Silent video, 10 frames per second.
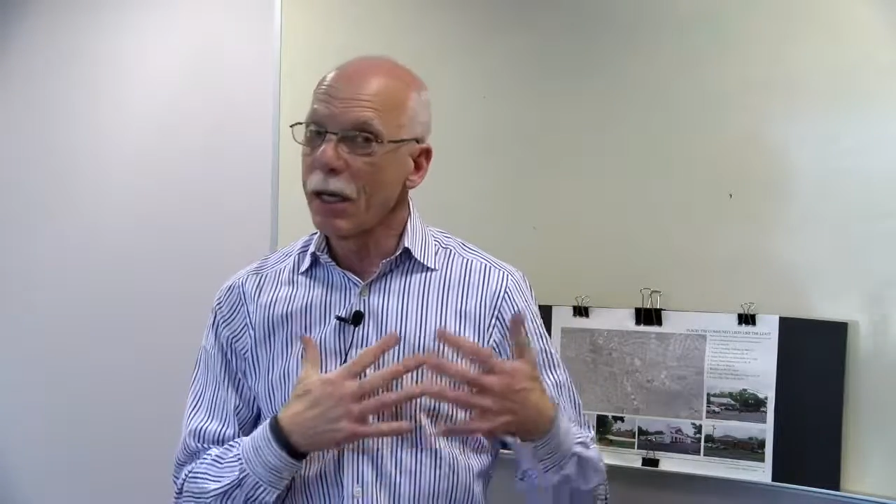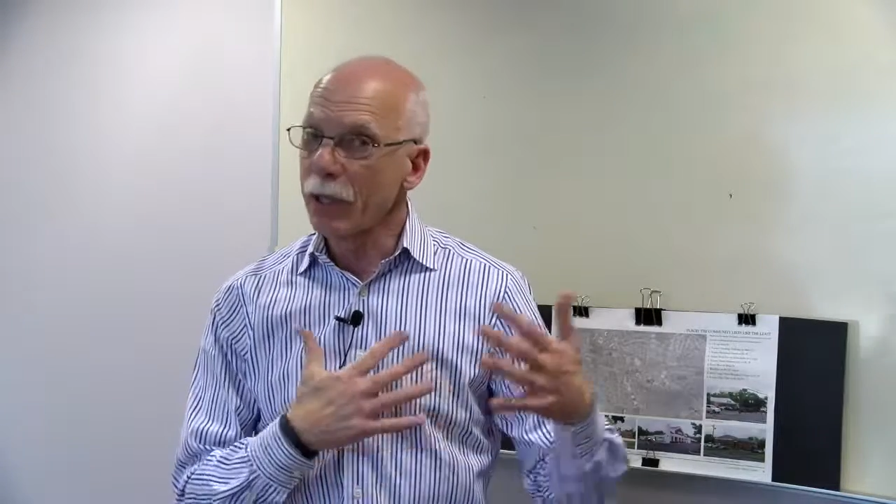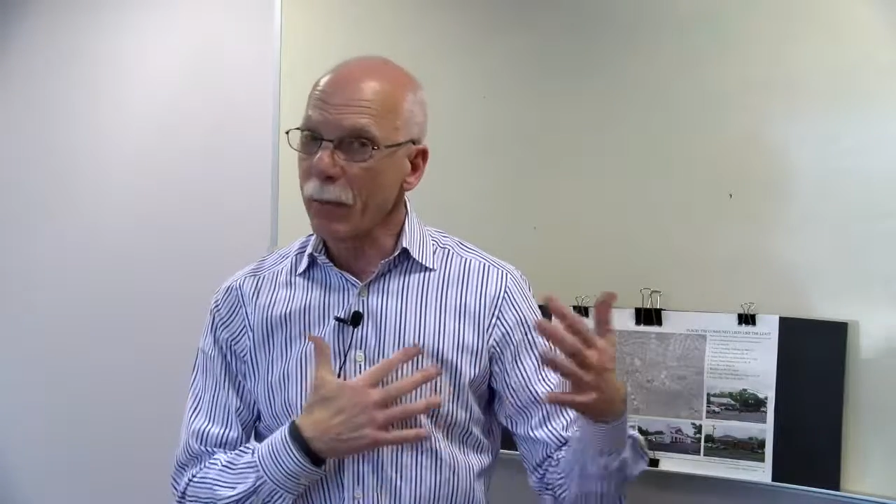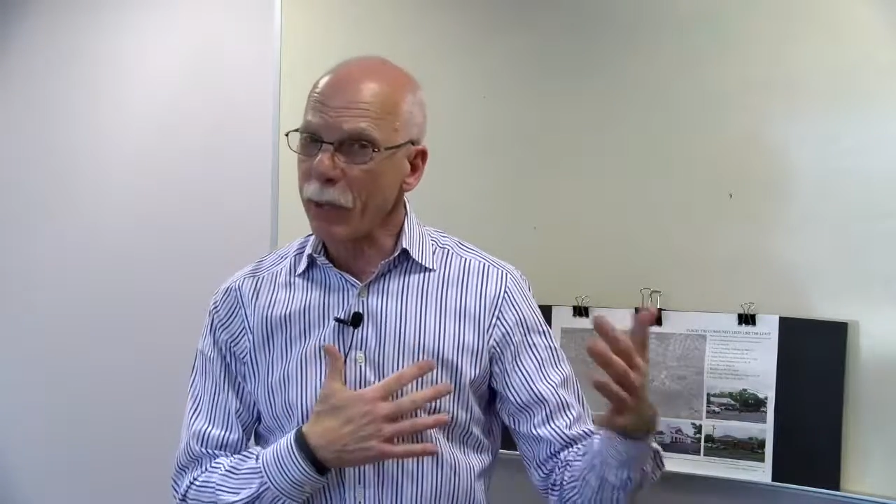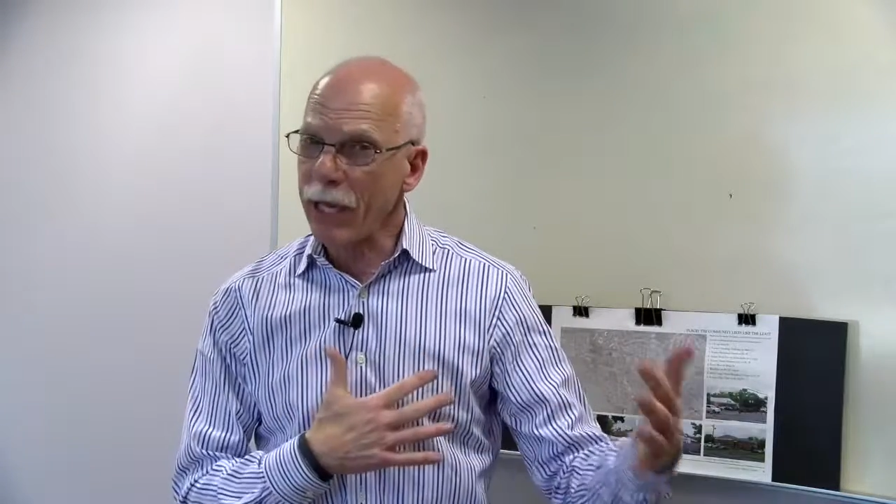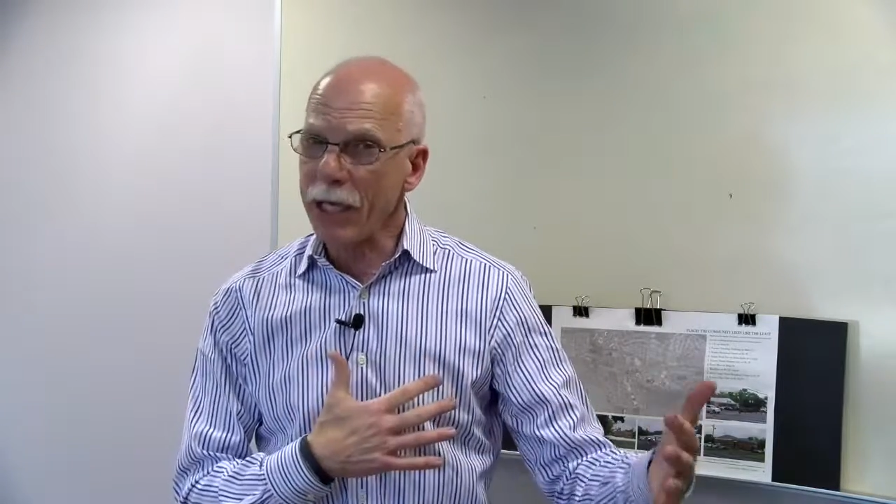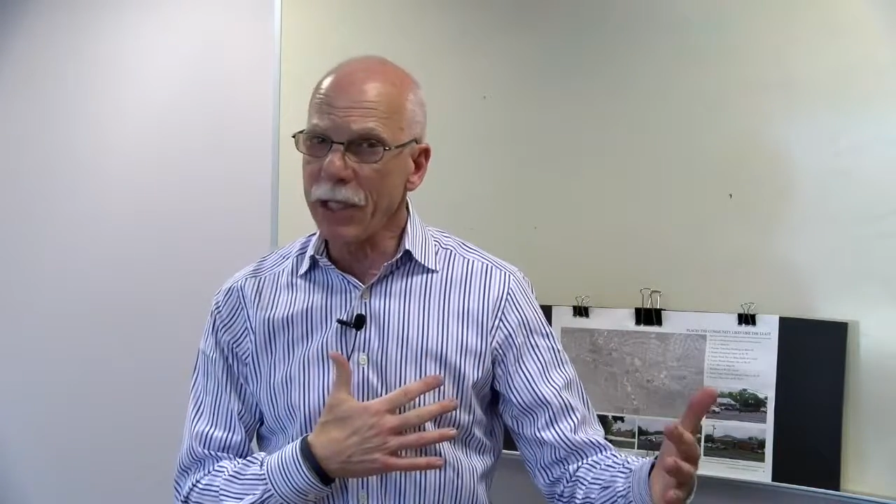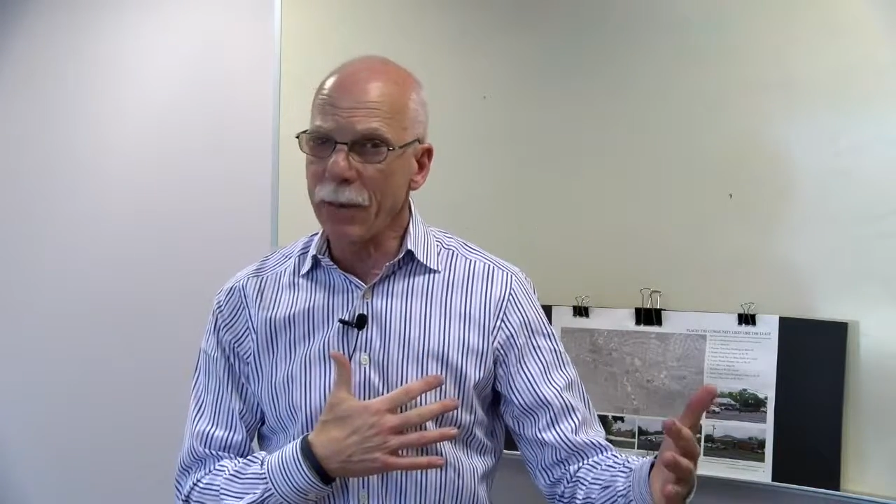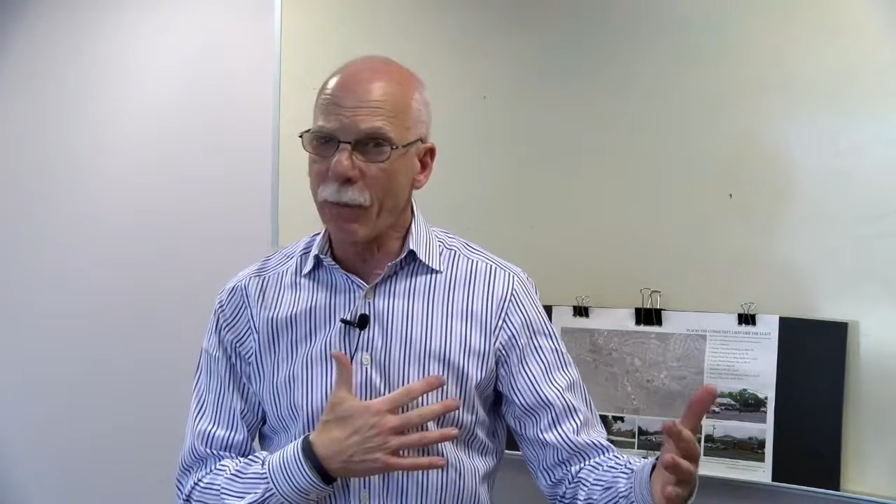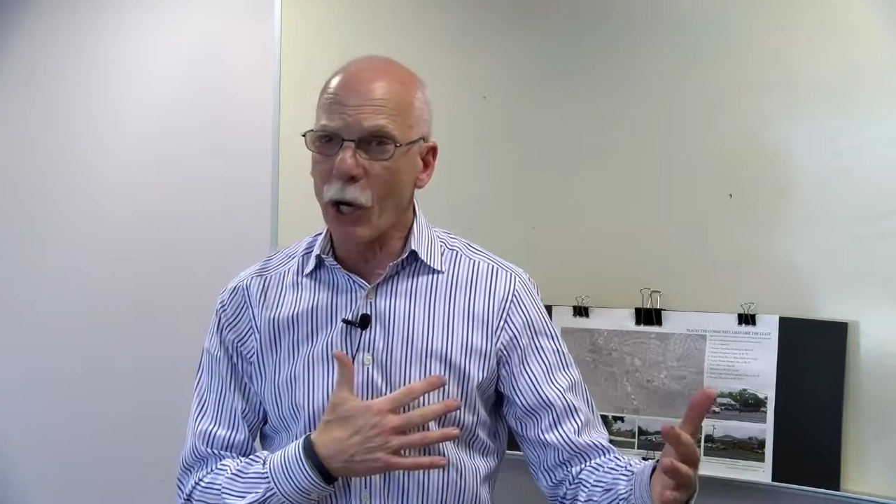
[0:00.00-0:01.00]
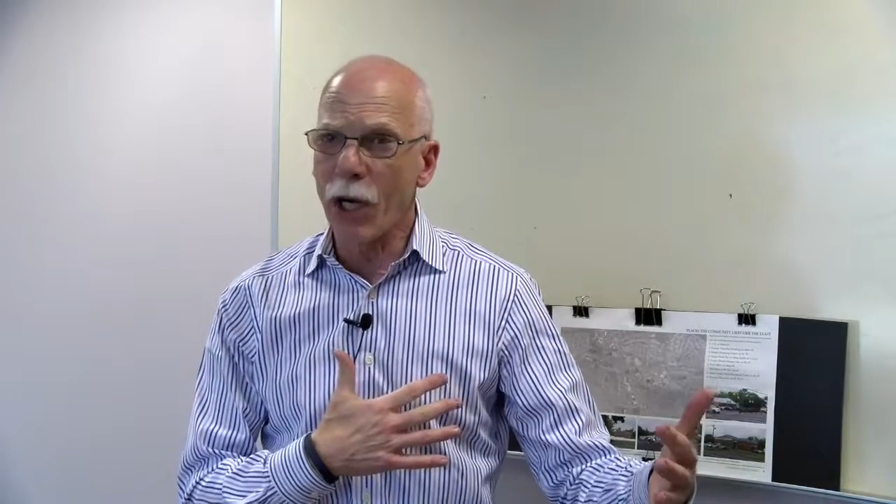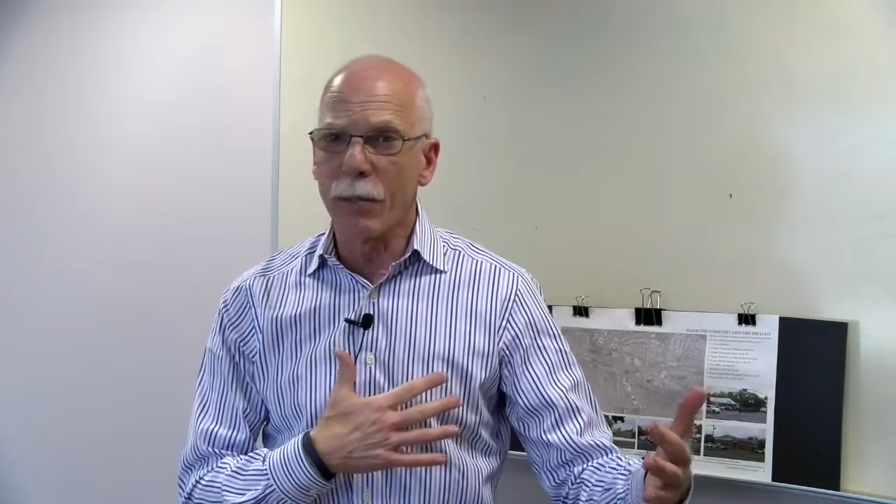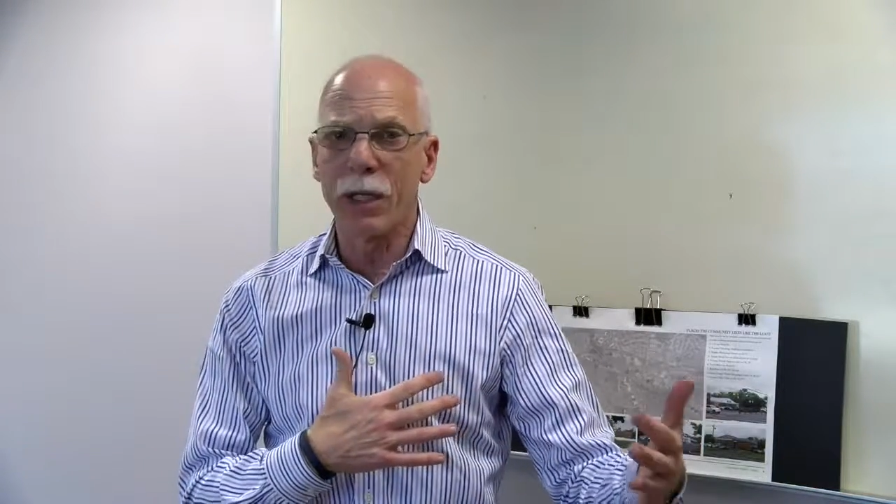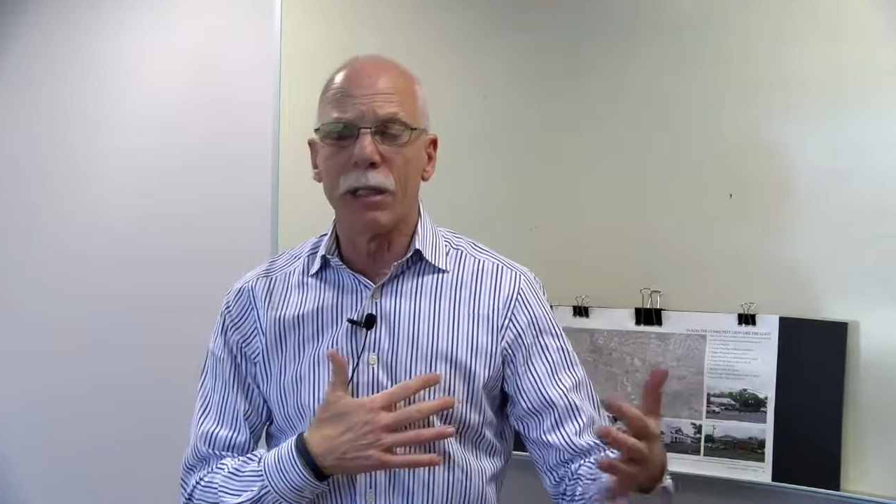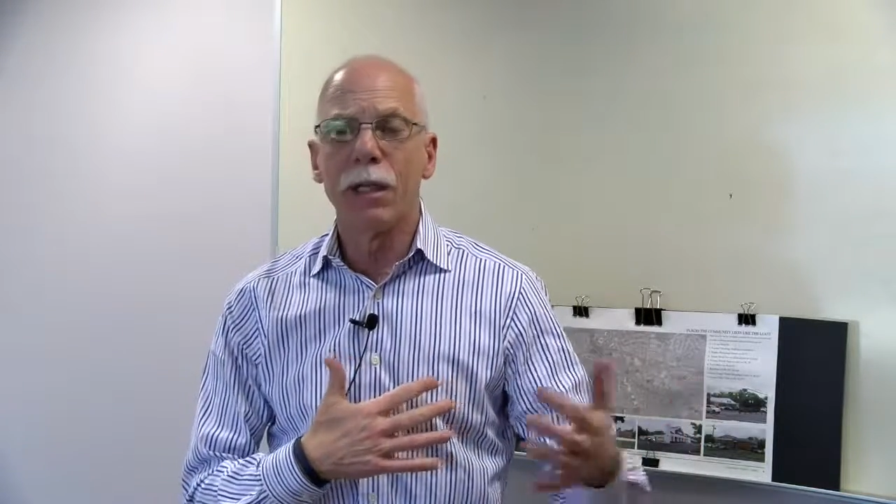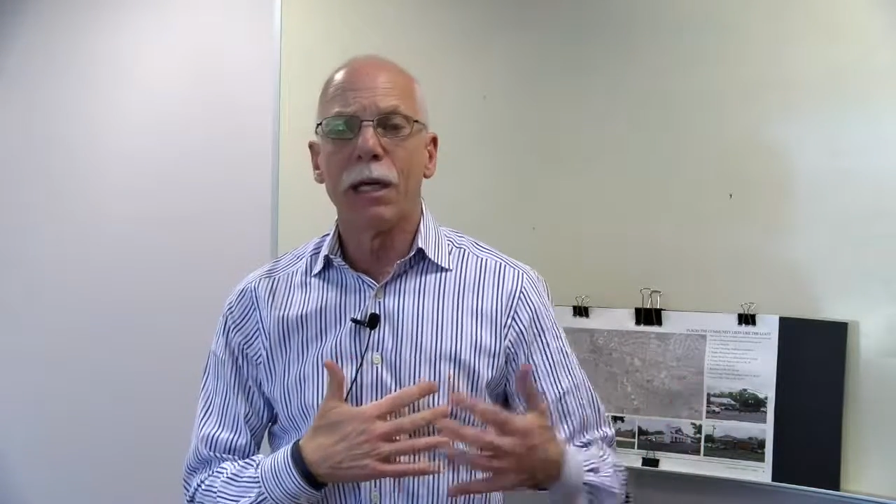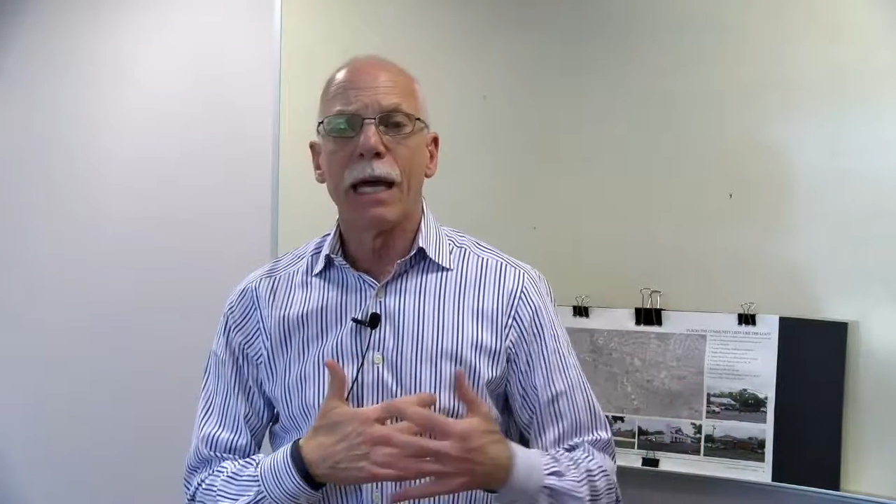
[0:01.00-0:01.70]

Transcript: and our planning department